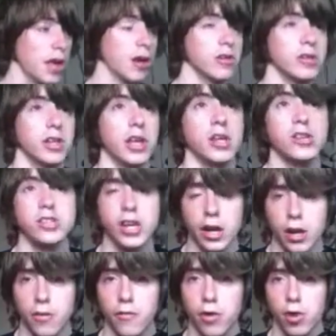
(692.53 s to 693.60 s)
on the
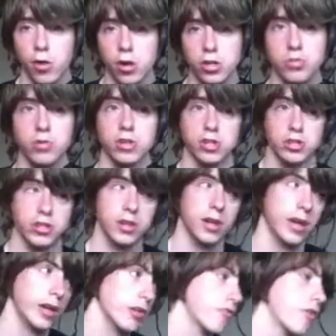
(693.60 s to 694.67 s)
2nd of August, which is
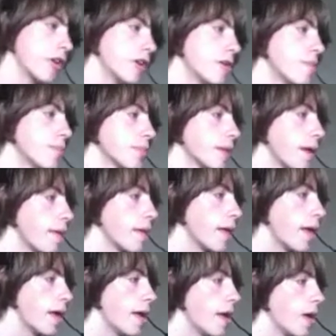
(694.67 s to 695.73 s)
next Friday.
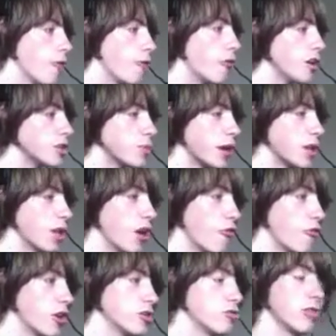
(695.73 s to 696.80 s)
Friends Battle Earth,
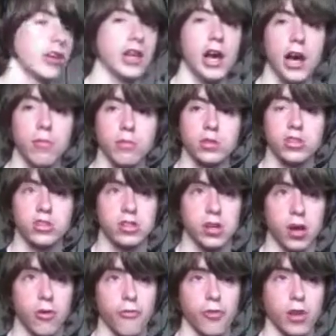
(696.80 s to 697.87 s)
Friends Reunite, which is
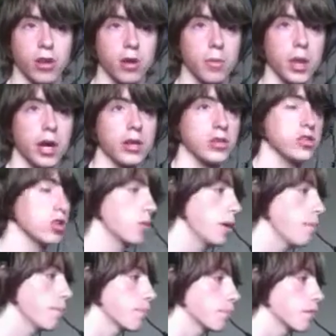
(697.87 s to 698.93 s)
hopefully coming out this summer.
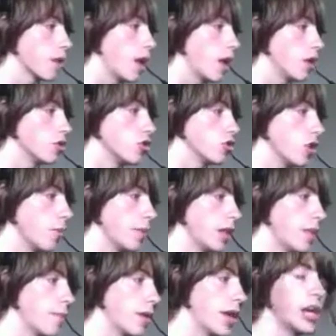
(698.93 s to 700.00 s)
Zombie
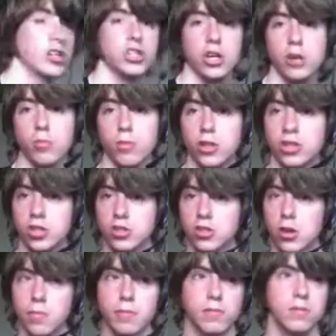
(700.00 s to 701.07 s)
Domination, which is
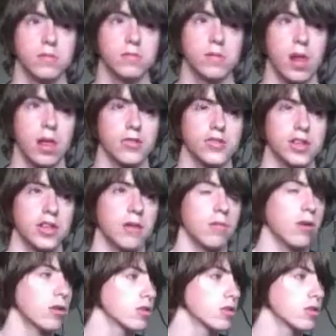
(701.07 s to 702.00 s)
coming